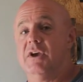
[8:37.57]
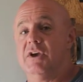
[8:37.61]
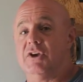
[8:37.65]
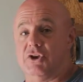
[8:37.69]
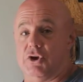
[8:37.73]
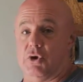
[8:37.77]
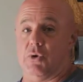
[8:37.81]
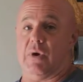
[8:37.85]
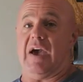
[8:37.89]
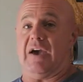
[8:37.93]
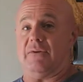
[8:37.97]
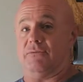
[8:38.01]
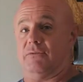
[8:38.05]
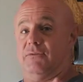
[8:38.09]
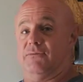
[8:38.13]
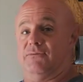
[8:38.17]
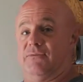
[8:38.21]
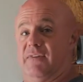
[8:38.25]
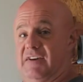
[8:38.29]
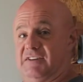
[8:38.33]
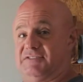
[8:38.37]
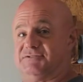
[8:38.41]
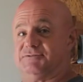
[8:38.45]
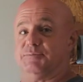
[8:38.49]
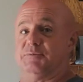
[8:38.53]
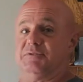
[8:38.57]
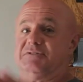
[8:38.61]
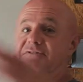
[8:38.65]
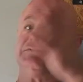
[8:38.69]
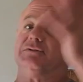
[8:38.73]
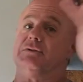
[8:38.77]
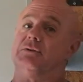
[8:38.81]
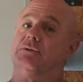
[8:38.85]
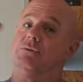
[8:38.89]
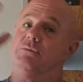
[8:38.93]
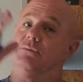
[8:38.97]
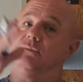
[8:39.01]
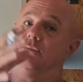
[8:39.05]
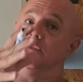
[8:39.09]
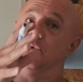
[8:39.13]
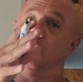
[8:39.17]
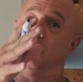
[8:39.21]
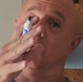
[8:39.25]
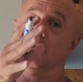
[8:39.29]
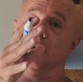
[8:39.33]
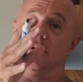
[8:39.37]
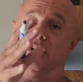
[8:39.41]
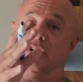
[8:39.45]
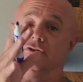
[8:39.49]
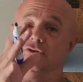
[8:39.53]
You have investments
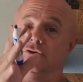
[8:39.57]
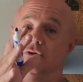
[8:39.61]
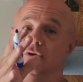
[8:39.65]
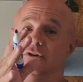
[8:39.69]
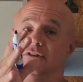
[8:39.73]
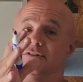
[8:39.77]
in your